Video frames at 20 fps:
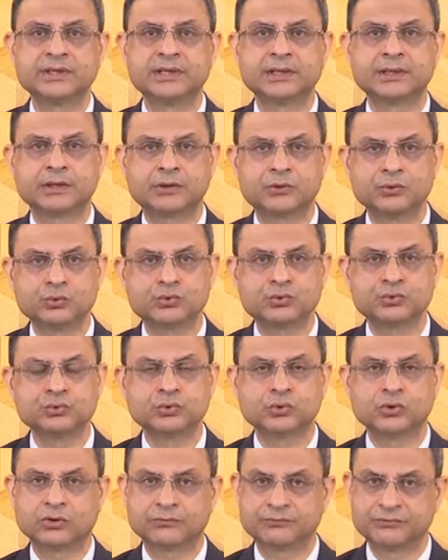in Q2
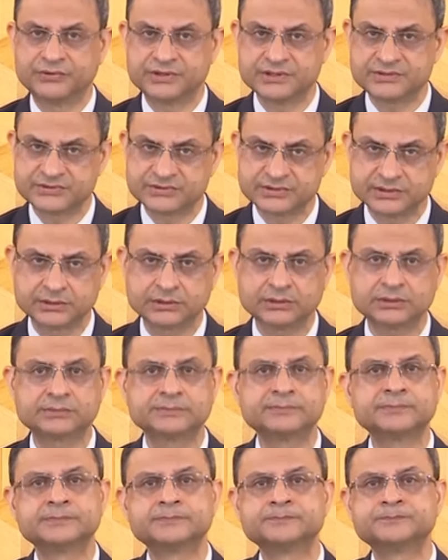of this year,
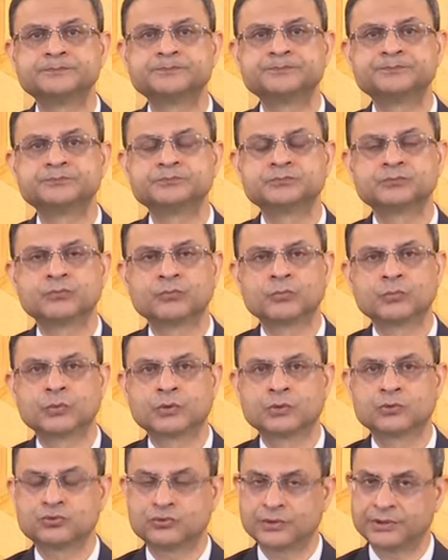
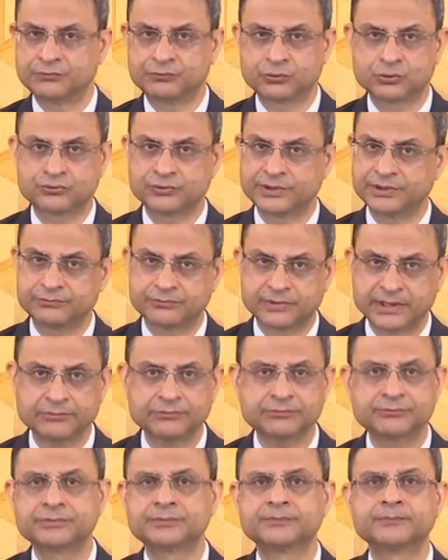24-25.
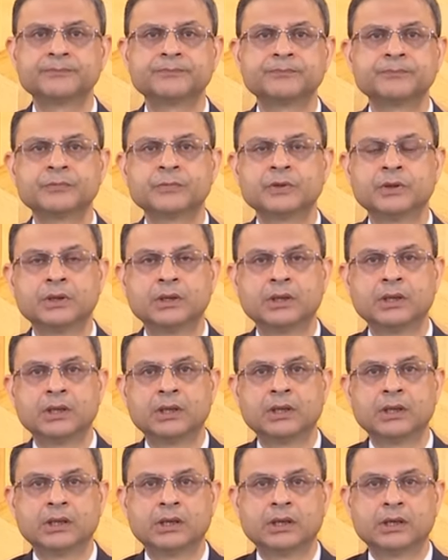
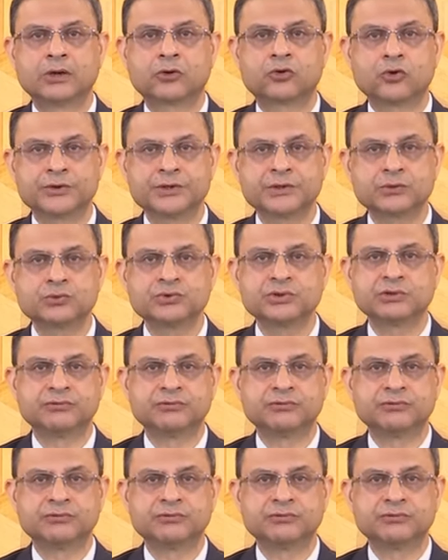According to the